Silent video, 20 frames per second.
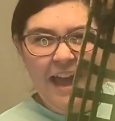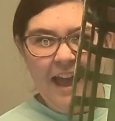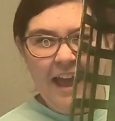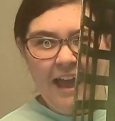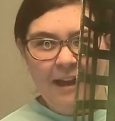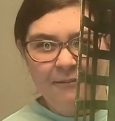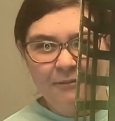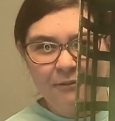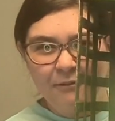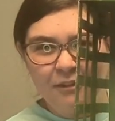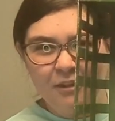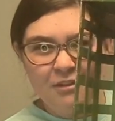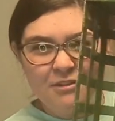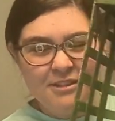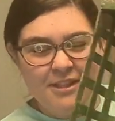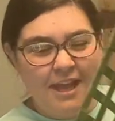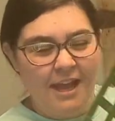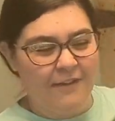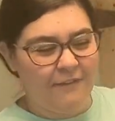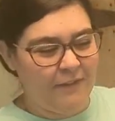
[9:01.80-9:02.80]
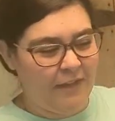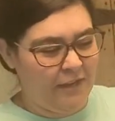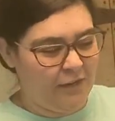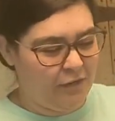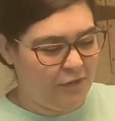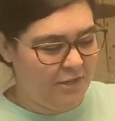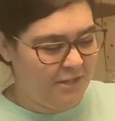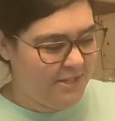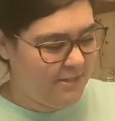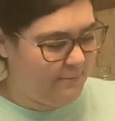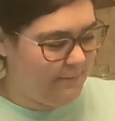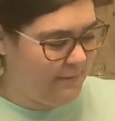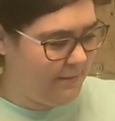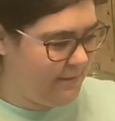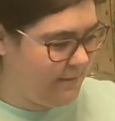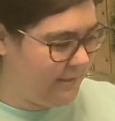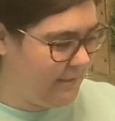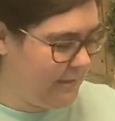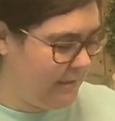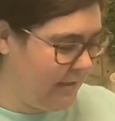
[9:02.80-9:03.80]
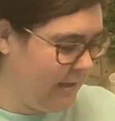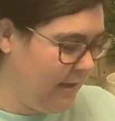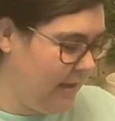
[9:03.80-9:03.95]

I'm gonna use that at Christmas.